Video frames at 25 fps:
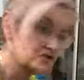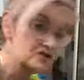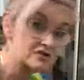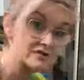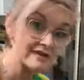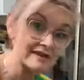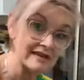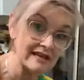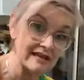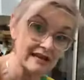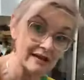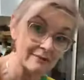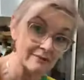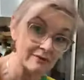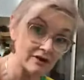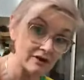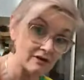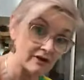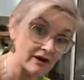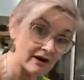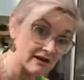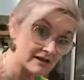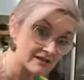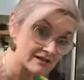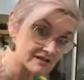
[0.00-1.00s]
doing the
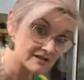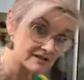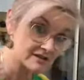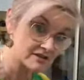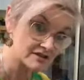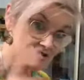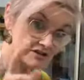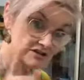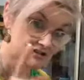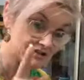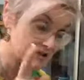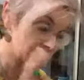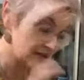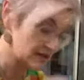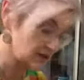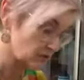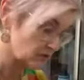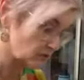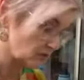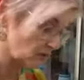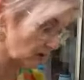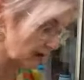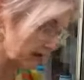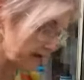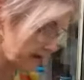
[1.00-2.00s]
lemongrass, and I'll tell you
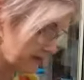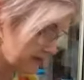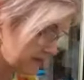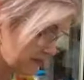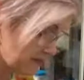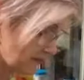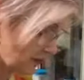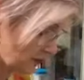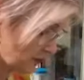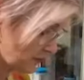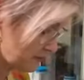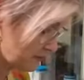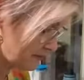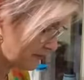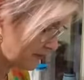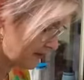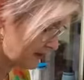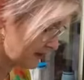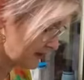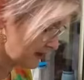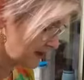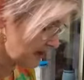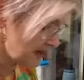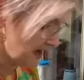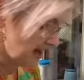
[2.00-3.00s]
why in a
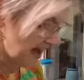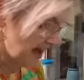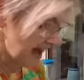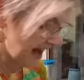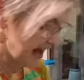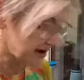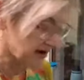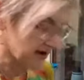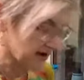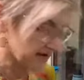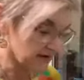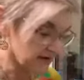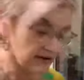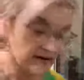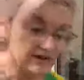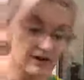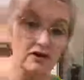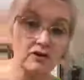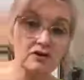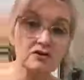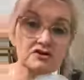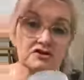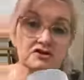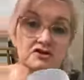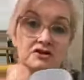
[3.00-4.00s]
moment. And I've only
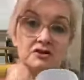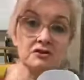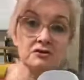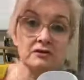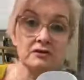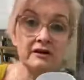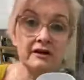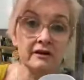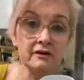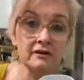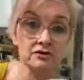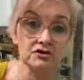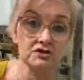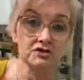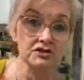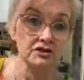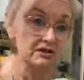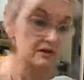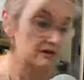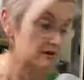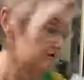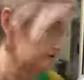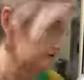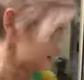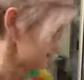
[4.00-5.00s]
got 2 little
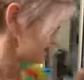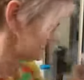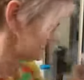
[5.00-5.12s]
shallots,